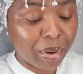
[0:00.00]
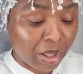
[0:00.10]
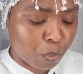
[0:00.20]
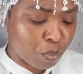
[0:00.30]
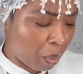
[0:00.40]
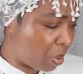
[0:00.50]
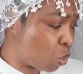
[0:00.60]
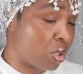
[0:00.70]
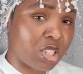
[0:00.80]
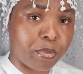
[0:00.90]
But I'll probably
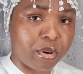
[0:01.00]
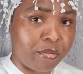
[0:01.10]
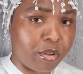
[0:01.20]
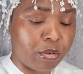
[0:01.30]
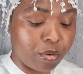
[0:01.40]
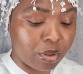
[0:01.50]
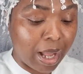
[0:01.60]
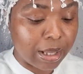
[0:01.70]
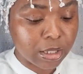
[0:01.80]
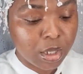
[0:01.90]
do a separate video for
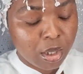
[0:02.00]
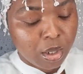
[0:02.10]
that.